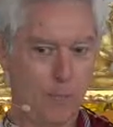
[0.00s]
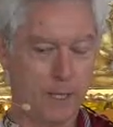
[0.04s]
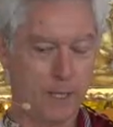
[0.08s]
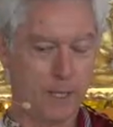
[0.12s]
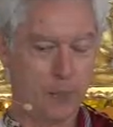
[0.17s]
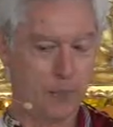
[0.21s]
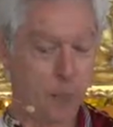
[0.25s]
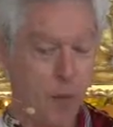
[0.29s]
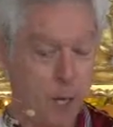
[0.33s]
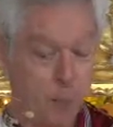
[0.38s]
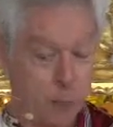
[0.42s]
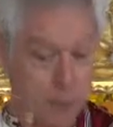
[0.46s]

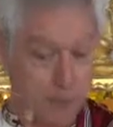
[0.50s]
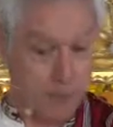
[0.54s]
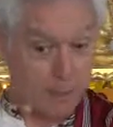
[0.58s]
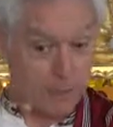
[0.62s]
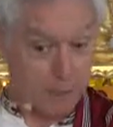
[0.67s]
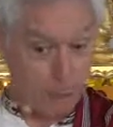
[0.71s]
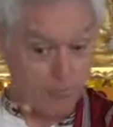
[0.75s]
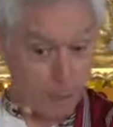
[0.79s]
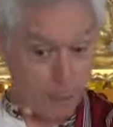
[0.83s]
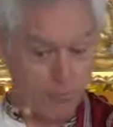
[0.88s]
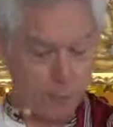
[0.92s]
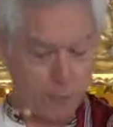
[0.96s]
But as far as
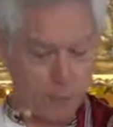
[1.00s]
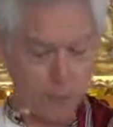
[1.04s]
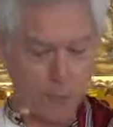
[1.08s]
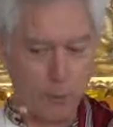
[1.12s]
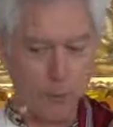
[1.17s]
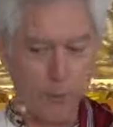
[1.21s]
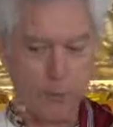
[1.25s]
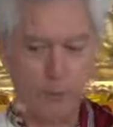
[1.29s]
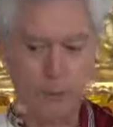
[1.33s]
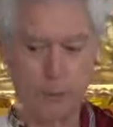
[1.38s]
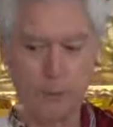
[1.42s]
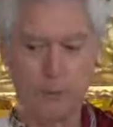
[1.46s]
we know
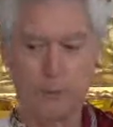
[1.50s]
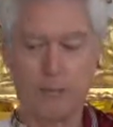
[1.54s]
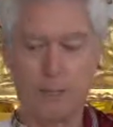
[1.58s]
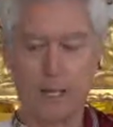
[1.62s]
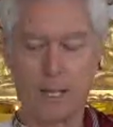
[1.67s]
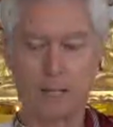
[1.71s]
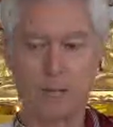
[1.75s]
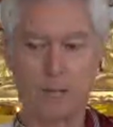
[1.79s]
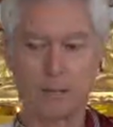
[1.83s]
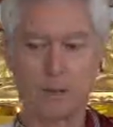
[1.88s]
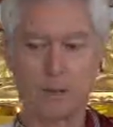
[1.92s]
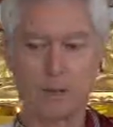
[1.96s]
from the records
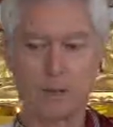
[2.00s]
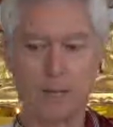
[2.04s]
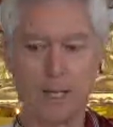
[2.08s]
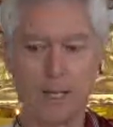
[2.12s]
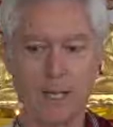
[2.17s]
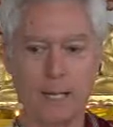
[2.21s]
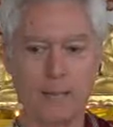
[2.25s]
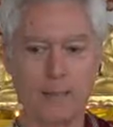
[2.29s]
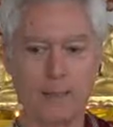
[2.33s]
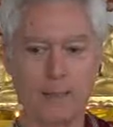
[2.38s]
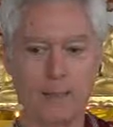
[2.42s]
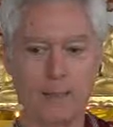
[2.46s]
of
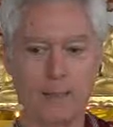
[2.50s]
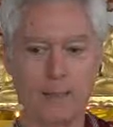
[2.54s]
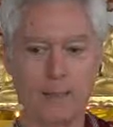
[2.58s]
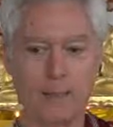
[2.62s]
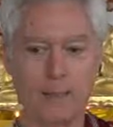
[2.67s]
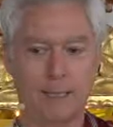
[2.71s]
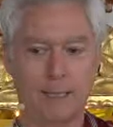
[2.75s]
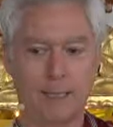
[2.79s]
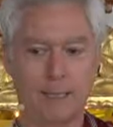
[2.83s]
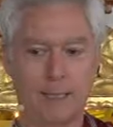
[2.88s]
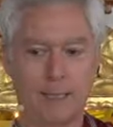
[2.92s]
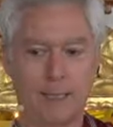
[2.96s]
Galileo's life,
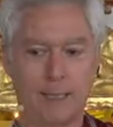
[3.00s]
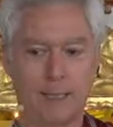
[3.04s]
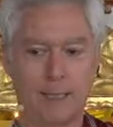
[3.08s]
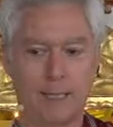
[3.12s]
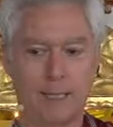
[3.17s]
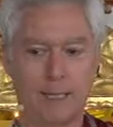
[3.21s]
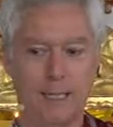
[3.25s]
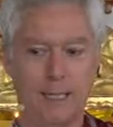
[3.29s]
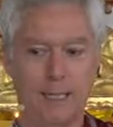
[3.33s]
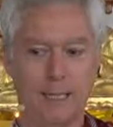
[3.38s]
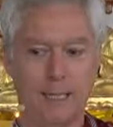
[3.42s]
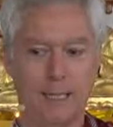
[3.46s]

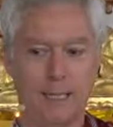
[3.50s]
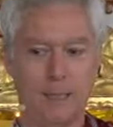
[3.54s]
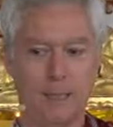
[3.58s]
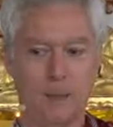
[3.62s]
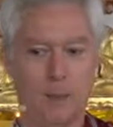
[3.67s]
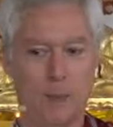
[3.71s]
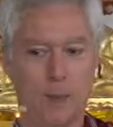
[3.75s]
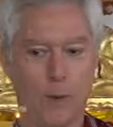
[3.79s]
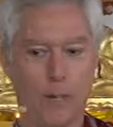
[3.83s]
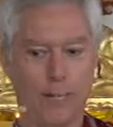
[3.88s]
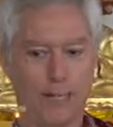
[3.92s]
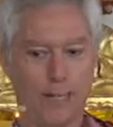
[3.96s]

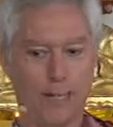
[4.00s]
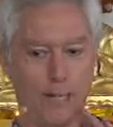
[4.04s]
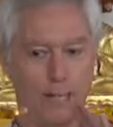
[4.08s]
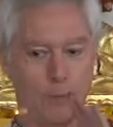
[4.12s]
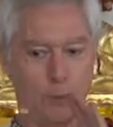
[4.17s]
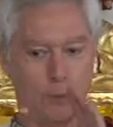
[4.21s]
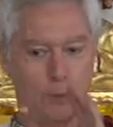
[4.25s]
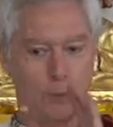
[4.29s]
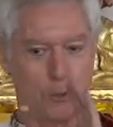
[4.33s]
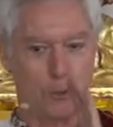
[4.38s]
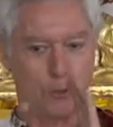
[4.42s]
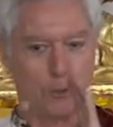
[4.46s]
while he
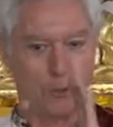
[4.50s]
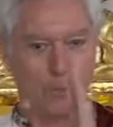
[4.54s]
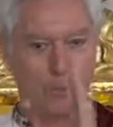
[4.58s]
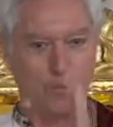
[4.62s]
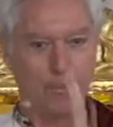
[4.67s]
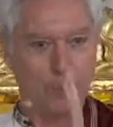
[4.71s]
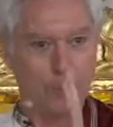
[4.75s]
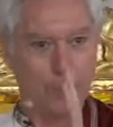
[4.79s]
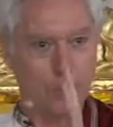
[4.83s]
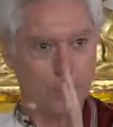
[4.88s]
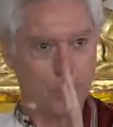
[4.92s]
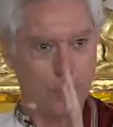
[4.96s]
understood the
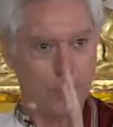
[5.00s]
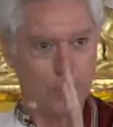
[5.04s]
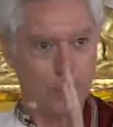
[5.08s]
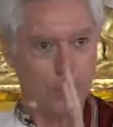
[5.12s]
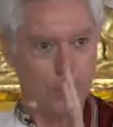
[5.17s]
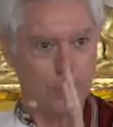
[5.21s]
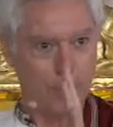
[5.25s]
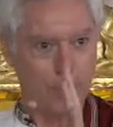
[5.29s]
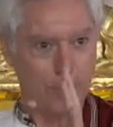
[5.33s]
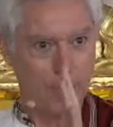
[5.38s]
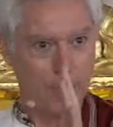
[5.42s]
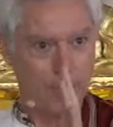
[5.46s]

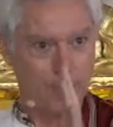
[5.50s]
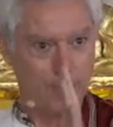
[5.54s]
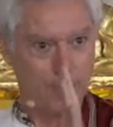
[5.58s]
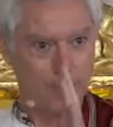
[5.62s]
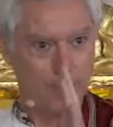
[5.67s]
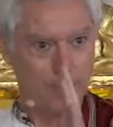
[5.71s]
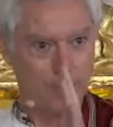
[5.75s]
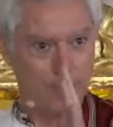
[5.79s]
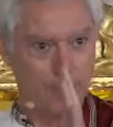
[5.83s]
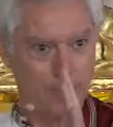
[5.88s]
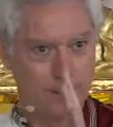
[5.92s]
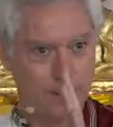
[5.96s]
telescope very well,
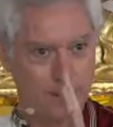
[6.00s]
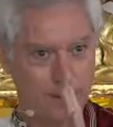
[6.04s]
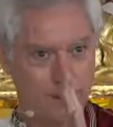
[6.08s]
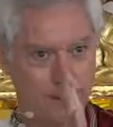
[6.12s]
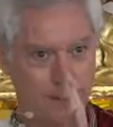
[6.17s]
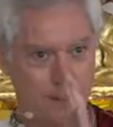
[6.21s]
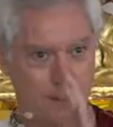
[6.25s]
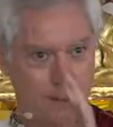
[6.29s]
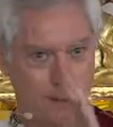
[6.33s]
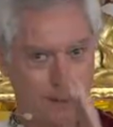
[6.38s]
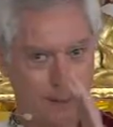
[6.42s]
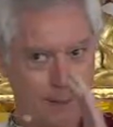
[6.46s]

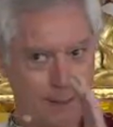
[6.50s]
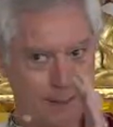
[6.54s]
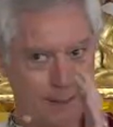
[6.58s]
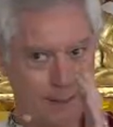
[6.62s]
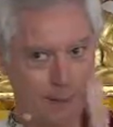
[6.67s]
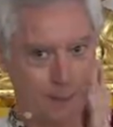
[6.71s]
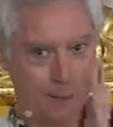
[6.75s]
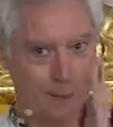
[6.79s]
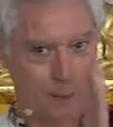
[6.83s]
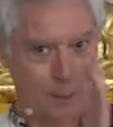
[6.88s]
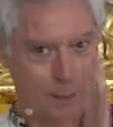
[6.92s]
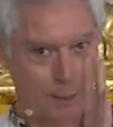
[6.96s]

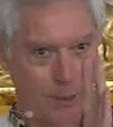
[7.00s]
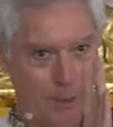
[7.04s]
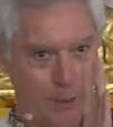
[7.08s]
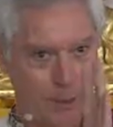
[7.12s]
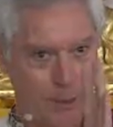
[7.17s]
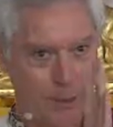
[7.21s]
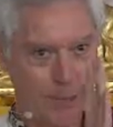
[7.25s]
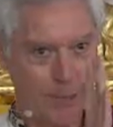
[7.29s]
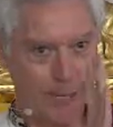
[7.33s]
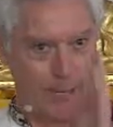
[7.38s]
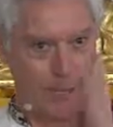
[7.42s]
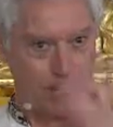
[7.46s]
there's no
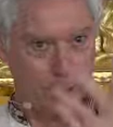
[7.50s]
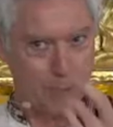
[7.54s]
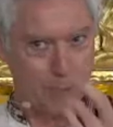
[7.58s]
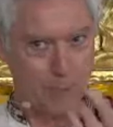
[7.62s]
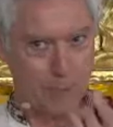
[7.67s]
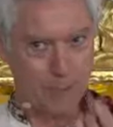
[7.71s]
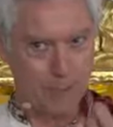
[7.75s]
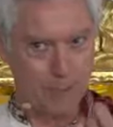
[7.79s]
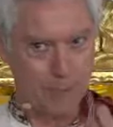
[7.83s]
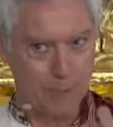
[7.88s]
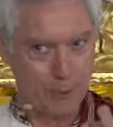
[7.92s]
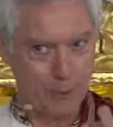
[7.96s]
clear
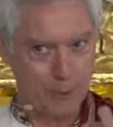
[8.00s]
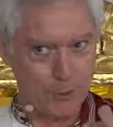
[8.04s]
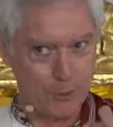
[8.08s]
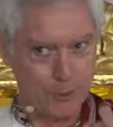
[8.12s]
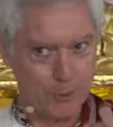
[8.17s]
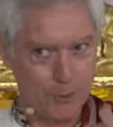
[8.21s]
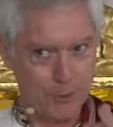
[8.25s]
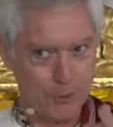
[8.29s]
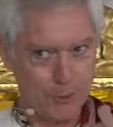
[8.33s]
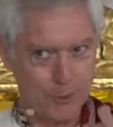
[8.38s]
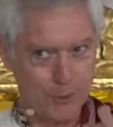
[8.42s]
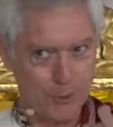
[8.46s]
indication he
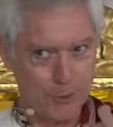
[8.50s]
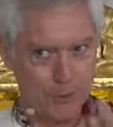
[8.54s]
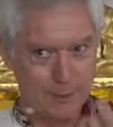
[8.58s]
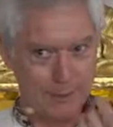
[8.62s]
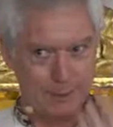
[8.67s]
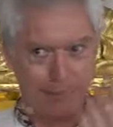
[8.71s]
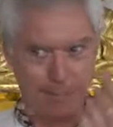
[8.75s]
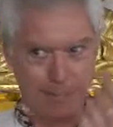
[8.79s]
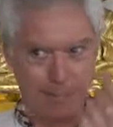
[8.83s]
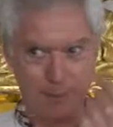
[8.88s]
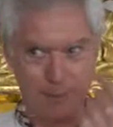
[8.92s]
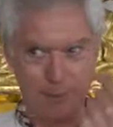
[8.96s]
understood
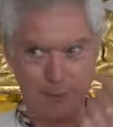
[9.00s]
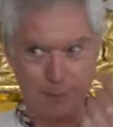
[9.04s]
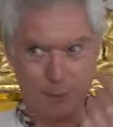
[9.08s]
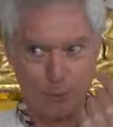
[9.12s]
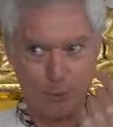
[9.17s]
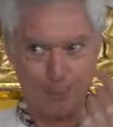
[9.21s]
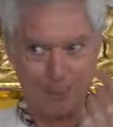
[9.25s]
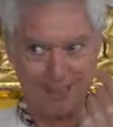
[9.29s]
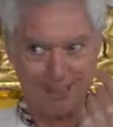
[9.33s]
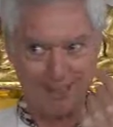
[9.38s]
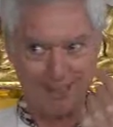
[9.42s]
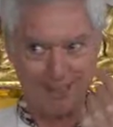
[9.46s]
the sign of
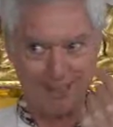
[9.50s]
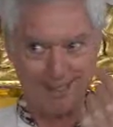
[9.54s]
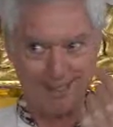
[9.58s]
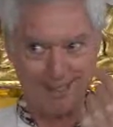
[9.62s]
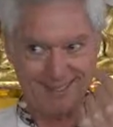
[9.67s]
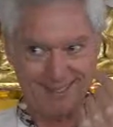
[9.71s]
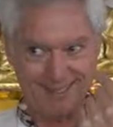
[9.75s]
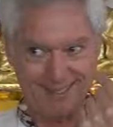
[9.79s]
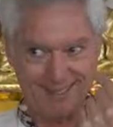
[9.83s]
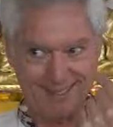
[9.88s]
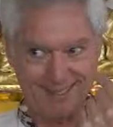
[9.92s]
his own mind.